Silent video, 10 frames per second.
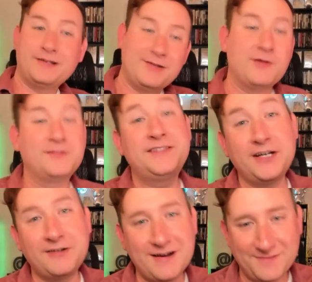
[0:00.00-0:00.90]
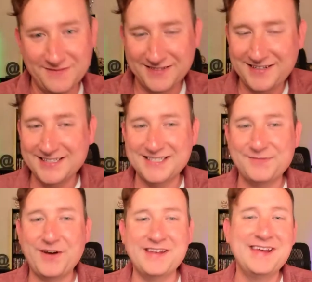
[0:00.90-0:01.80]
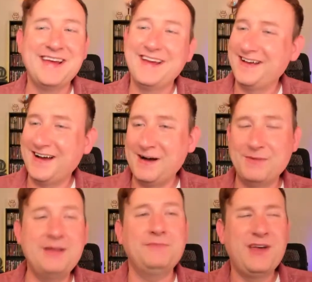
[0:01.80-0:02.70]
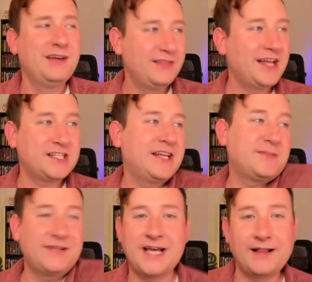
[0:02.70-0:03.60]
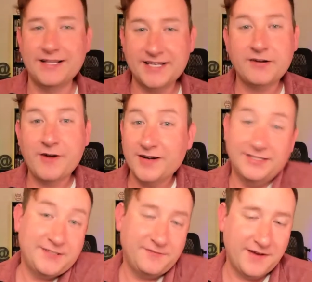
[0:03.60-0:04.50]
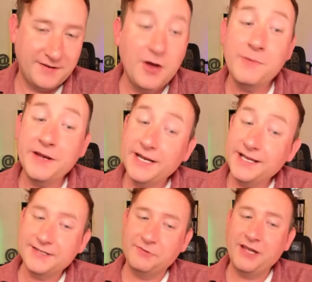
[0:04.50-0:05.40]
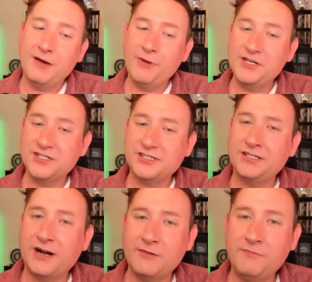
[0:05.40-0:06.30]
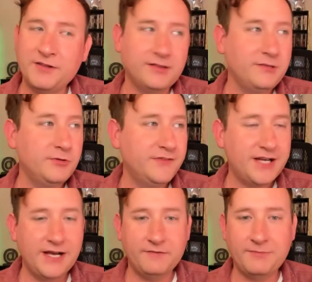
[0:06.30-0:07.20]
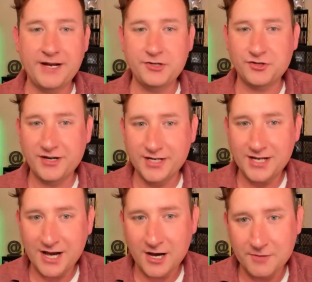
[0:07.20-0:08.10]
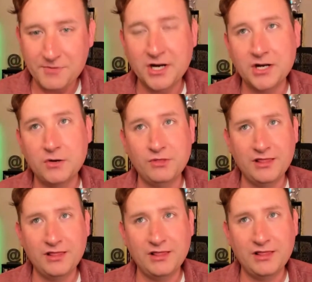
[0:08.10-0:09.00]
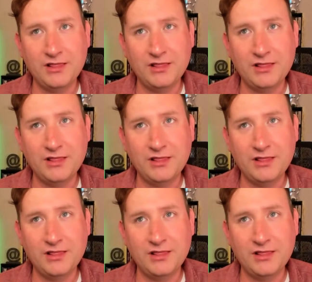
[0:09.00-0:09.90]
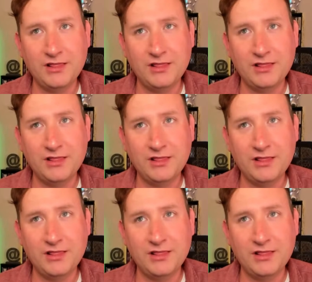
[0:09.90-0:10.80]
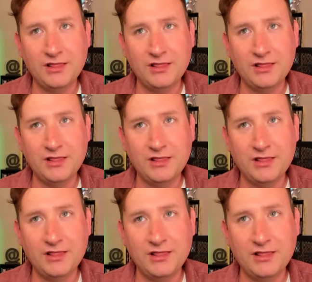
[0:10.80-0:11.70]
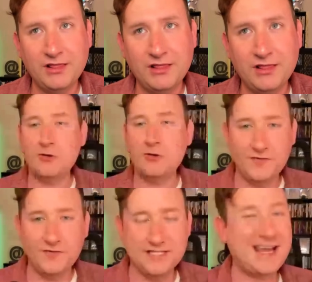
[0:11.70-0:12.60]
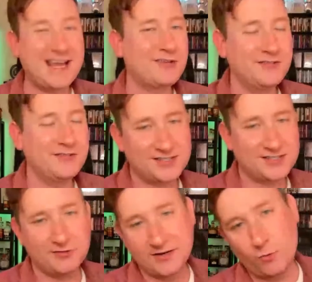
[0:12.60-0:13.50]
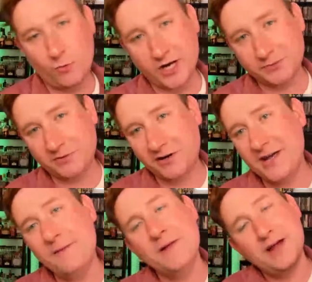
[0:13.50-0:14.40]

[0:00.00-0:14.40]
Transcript: No, stick around because it's fun. that's my tagline. Stick around because it's fun. No, but it is. We just did our monthly movie night for Patreon where we watch a retro movie together on Discord in a watch party.